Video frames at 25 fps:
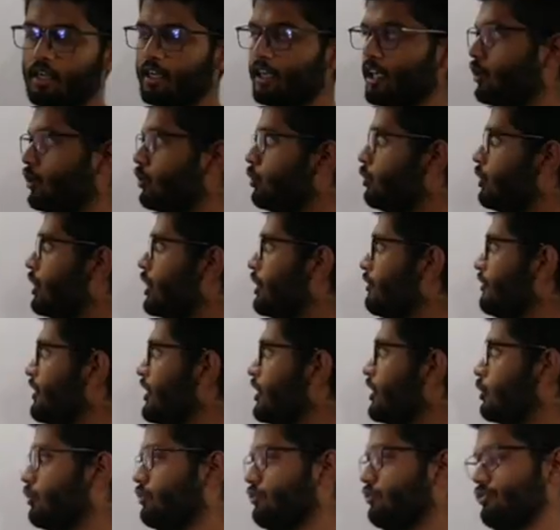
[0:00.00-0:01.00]
Now
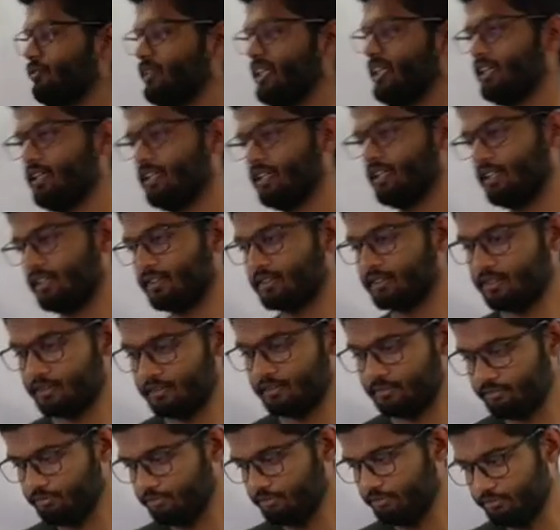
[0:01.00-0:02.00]
we know when
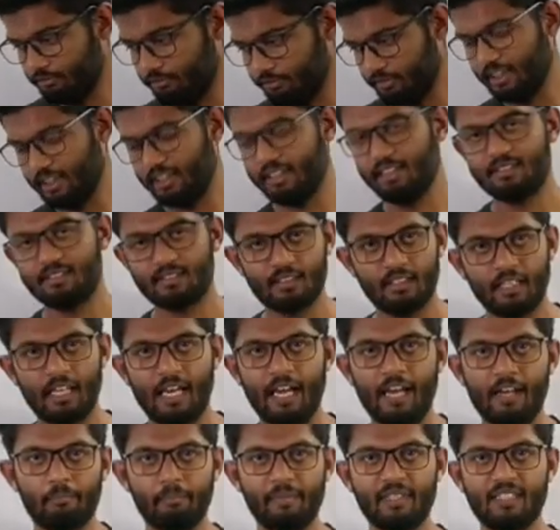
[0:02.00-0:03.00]
in this
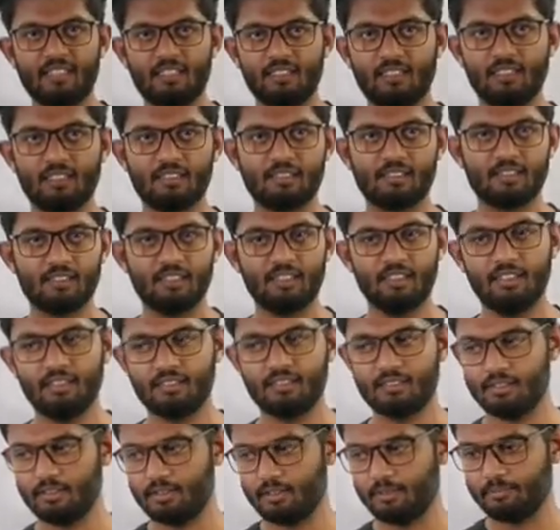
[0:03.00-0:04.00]
land business, in
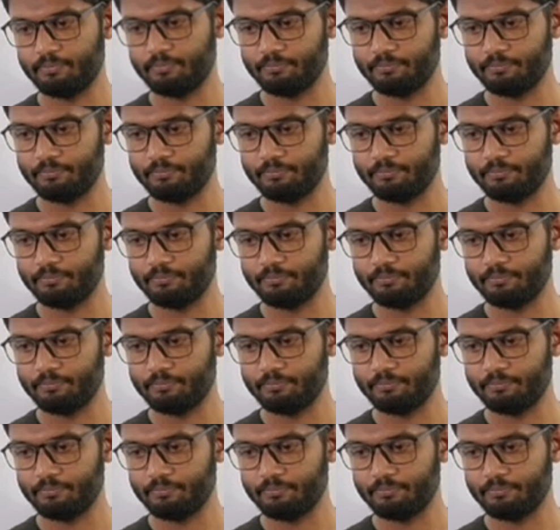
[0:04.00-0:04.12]
this